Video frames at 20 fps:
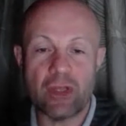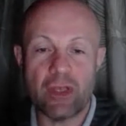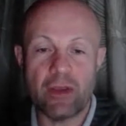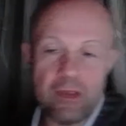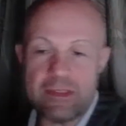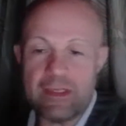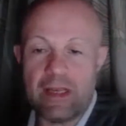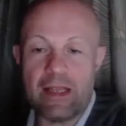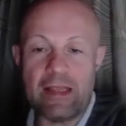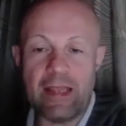As
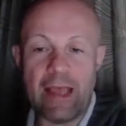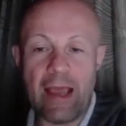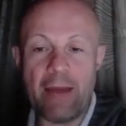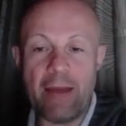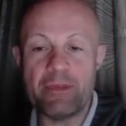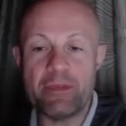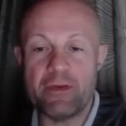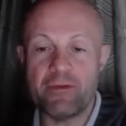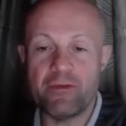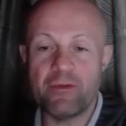an
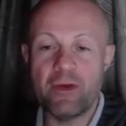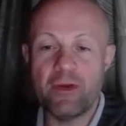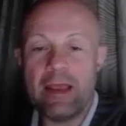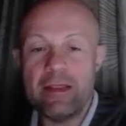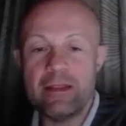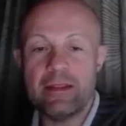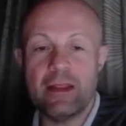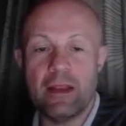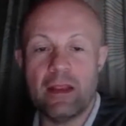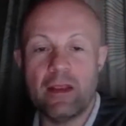adaptive
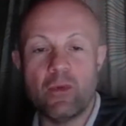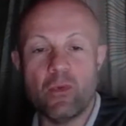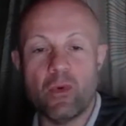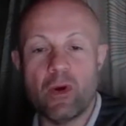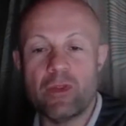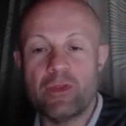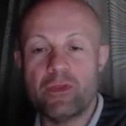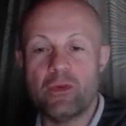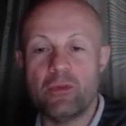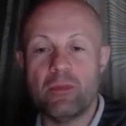entity, you
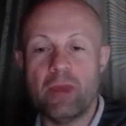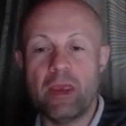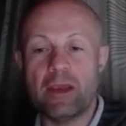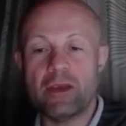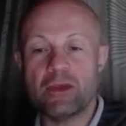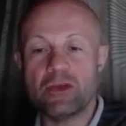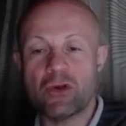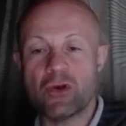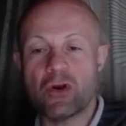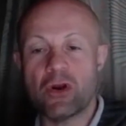want to make
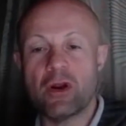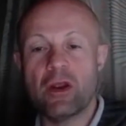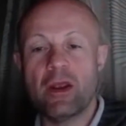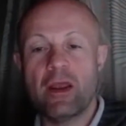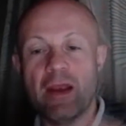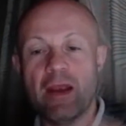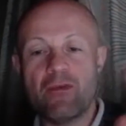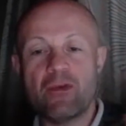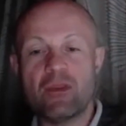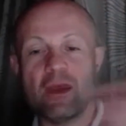sure
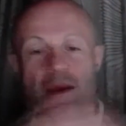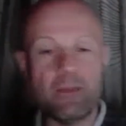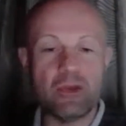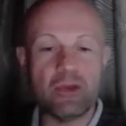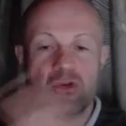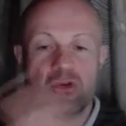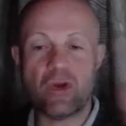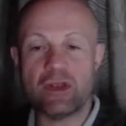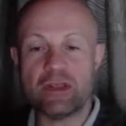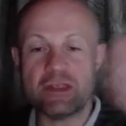every time you
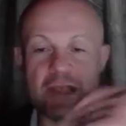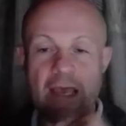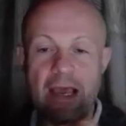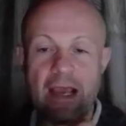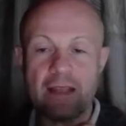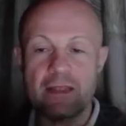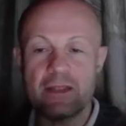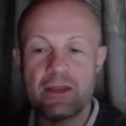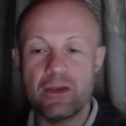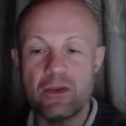
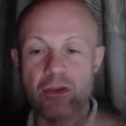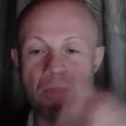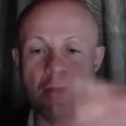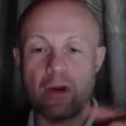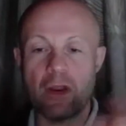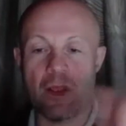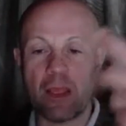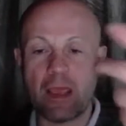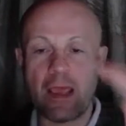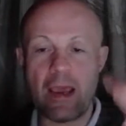transact, you don't
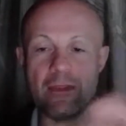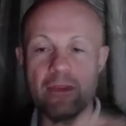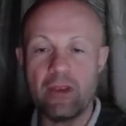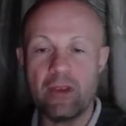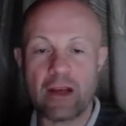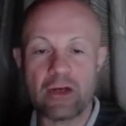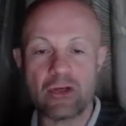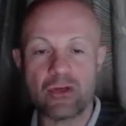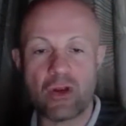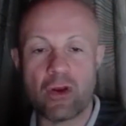encounter
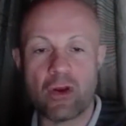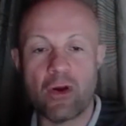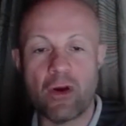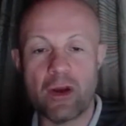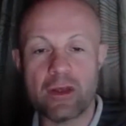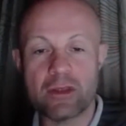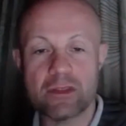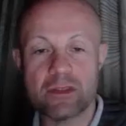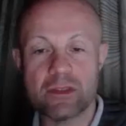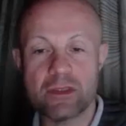extra
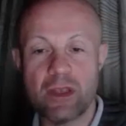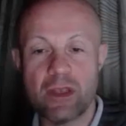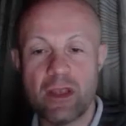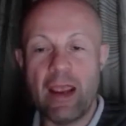costs.